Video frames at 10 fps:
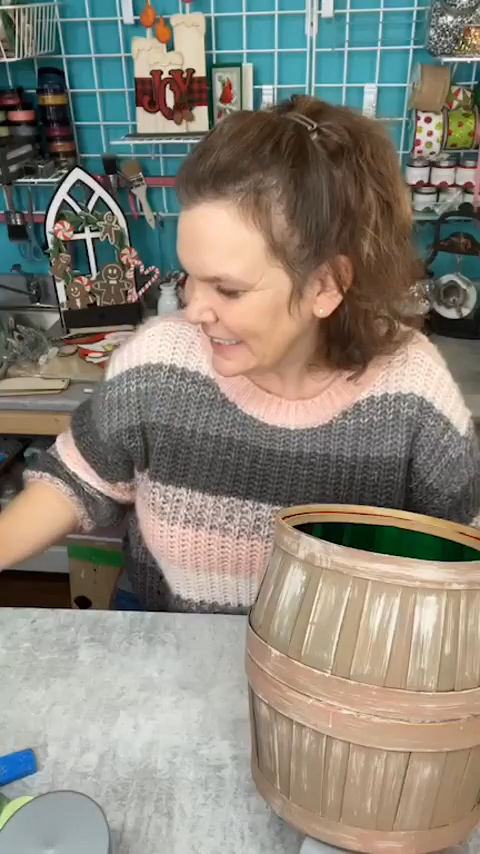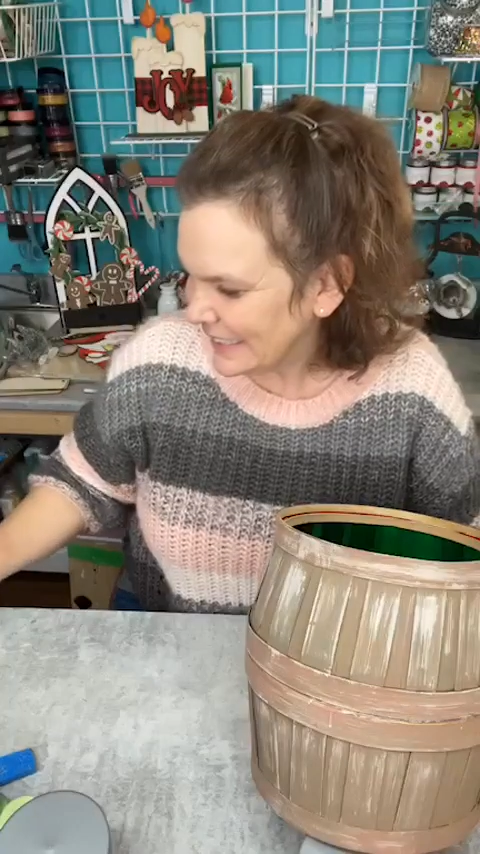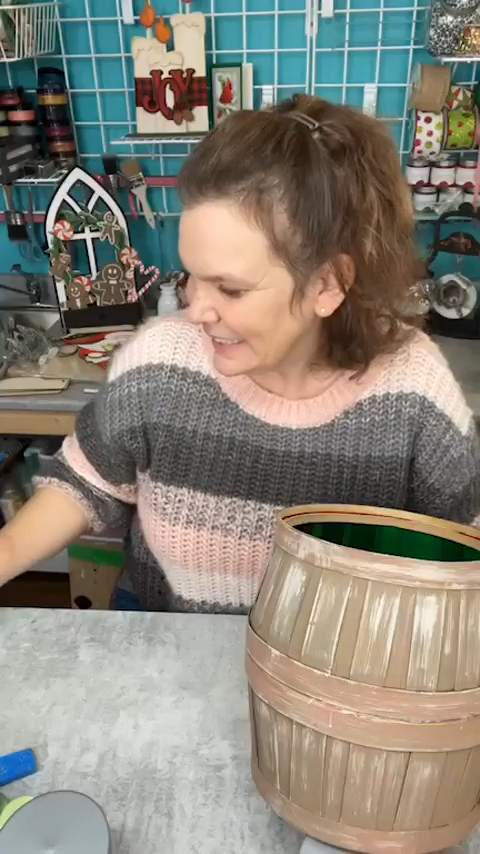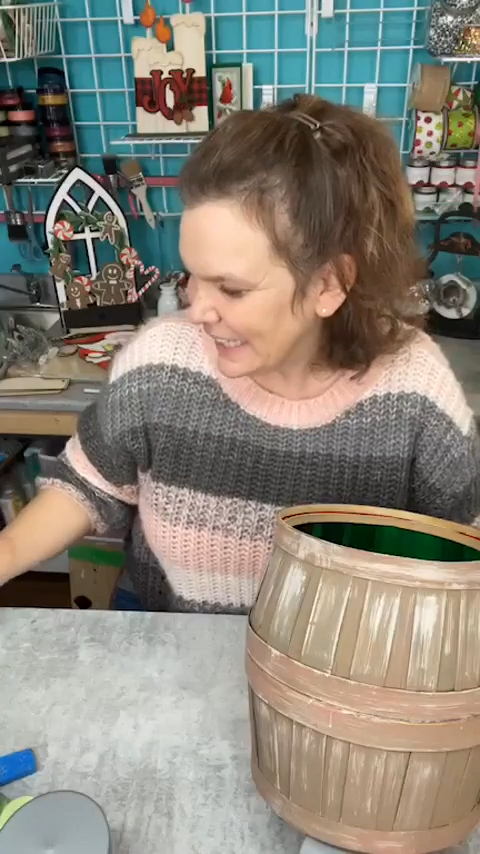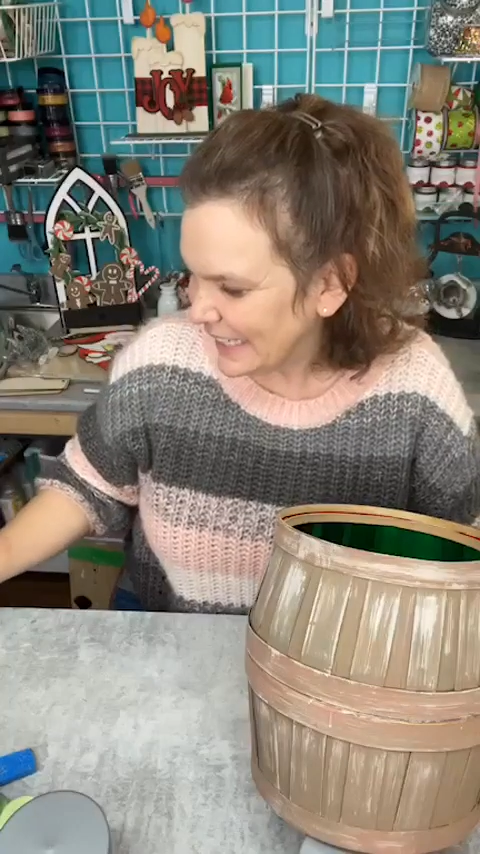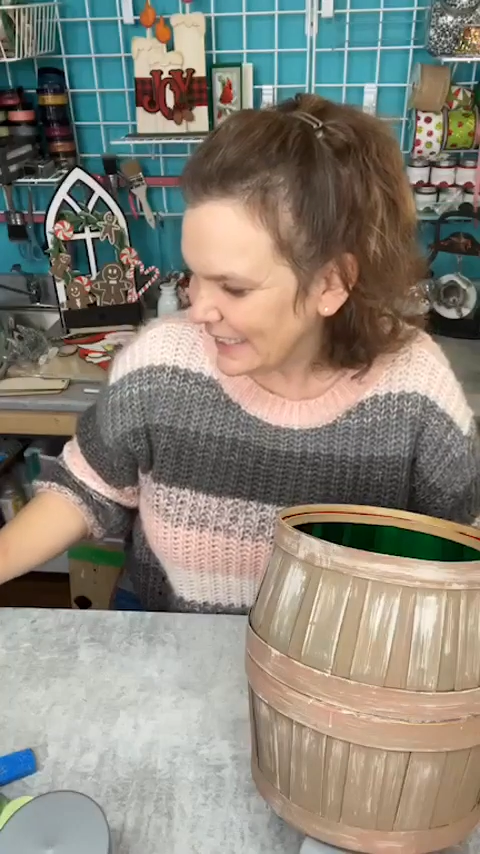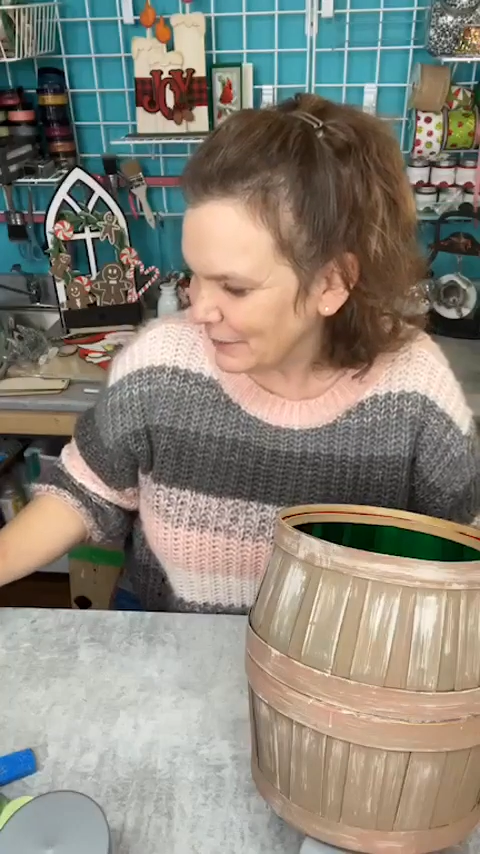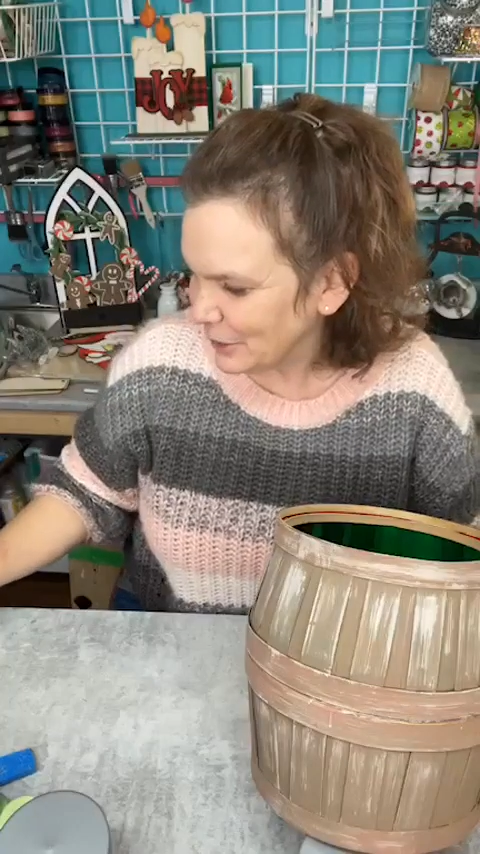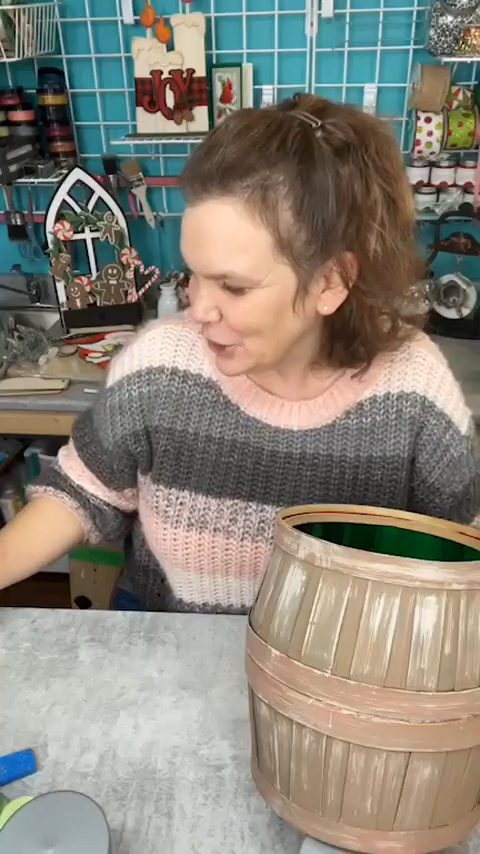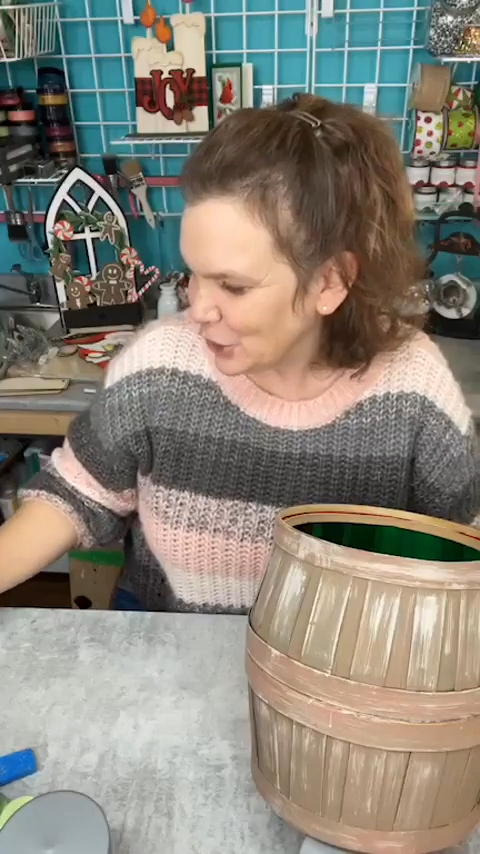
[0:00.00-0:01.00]
saying
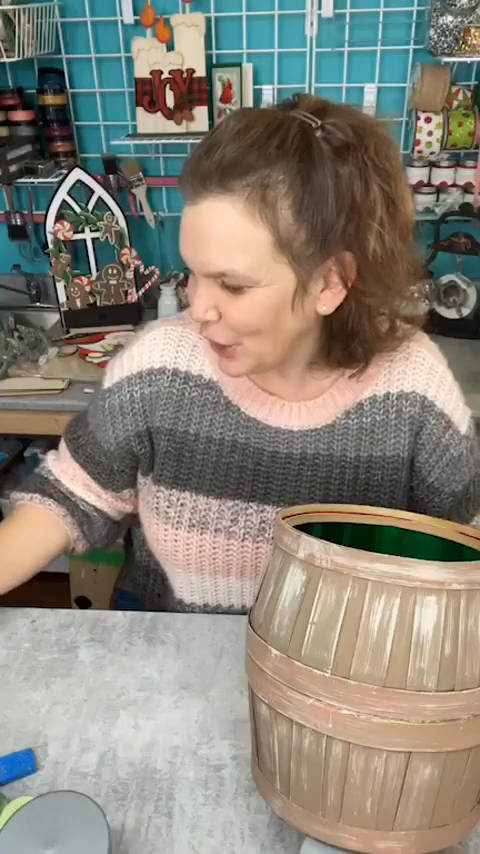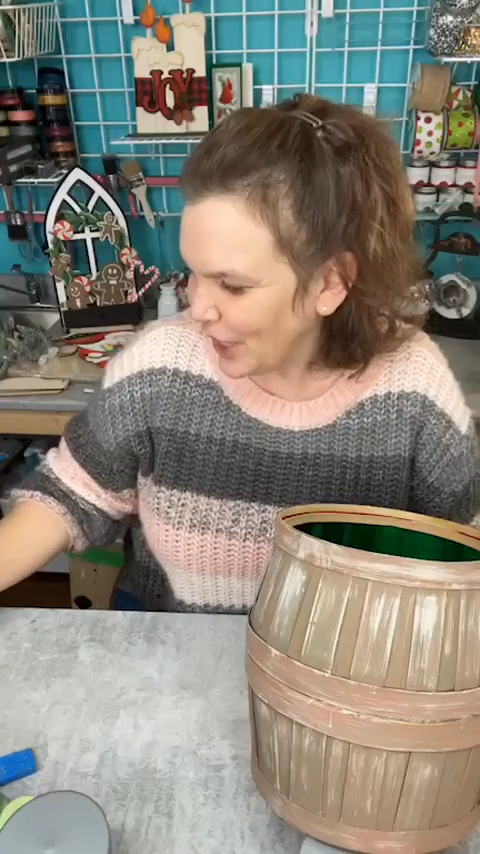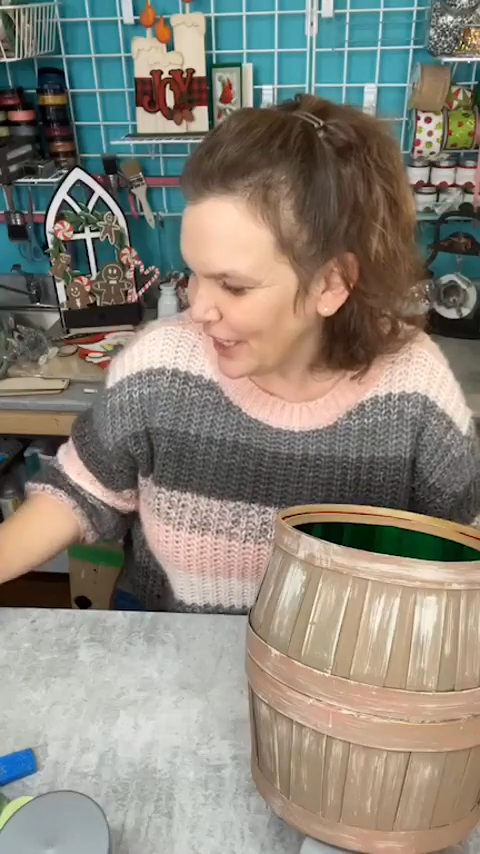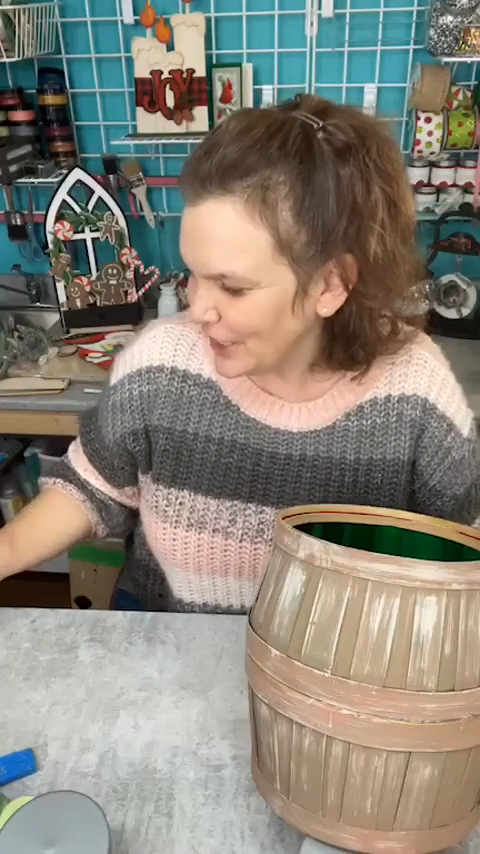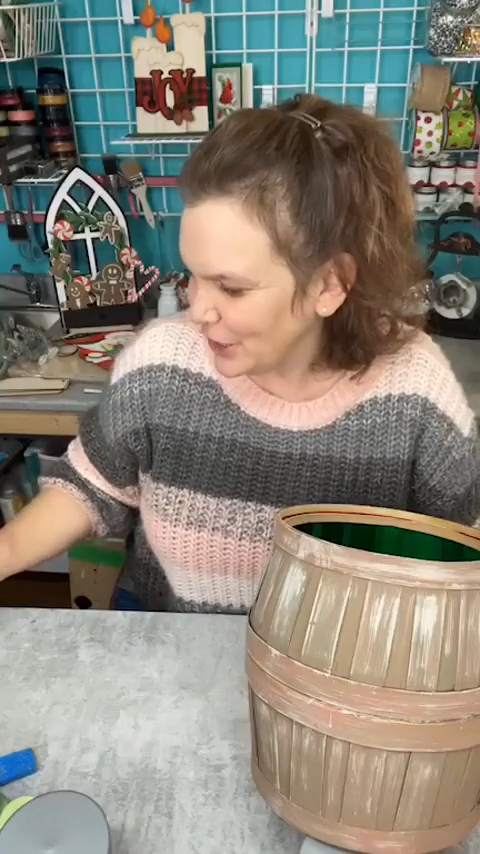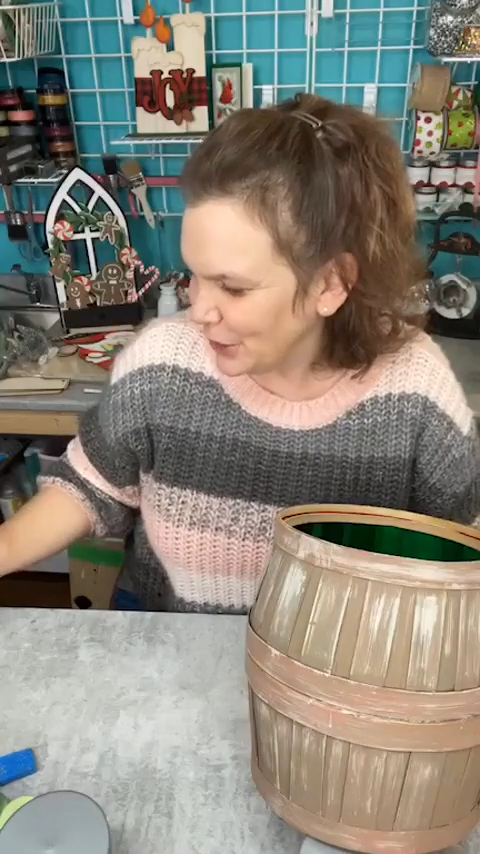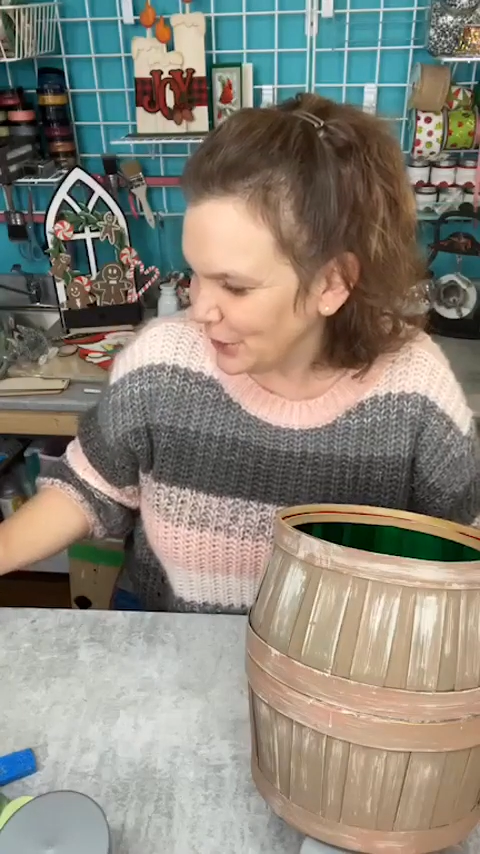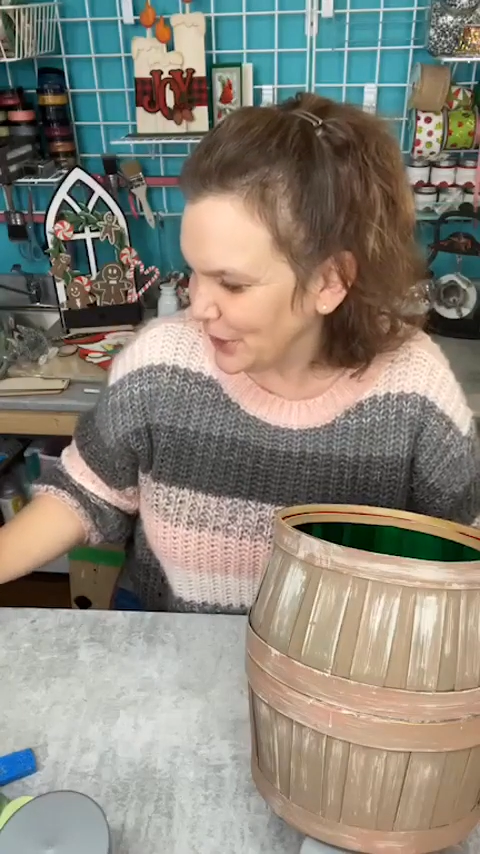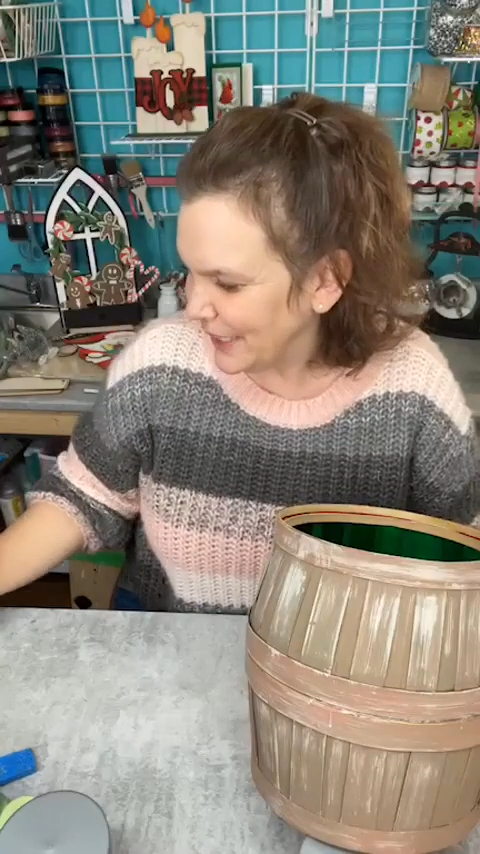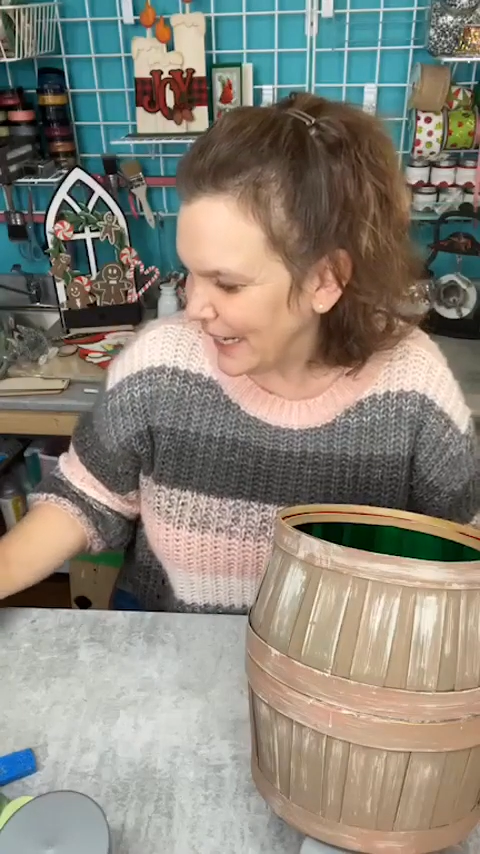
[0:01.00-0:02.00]
it was trying to
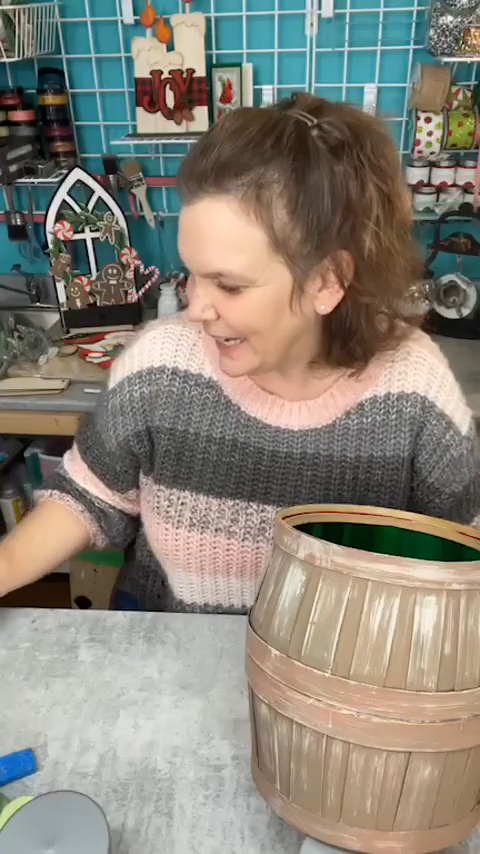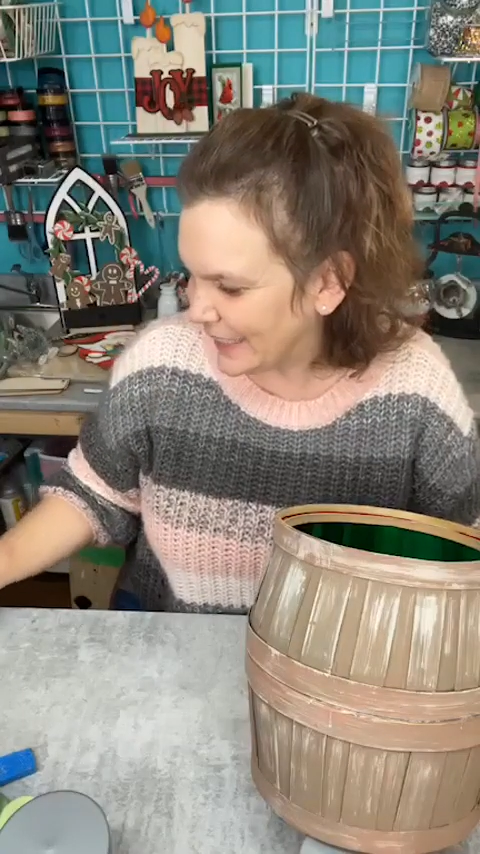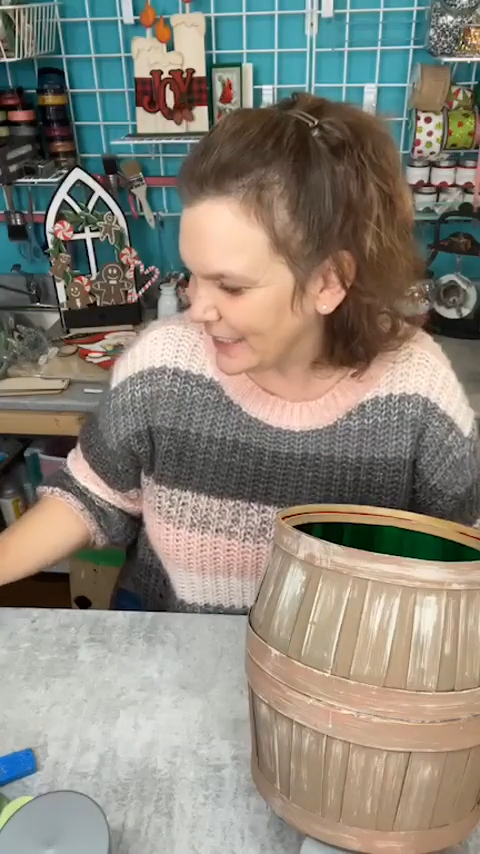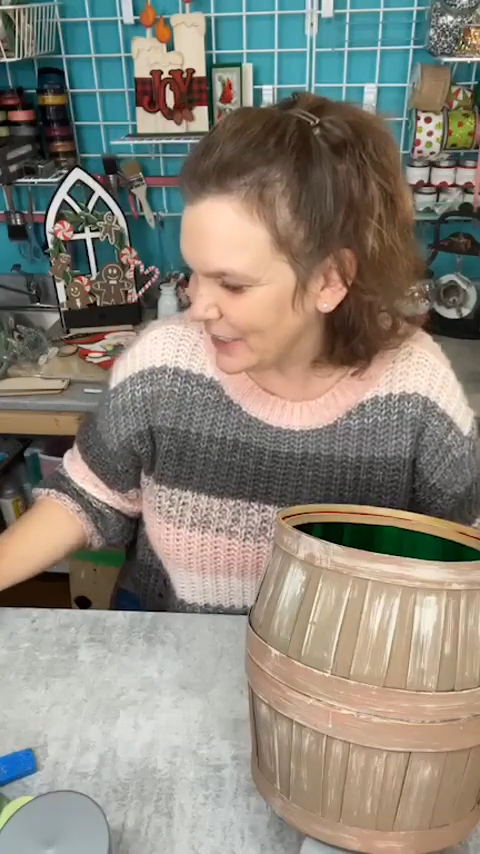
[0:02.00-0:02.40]
connect.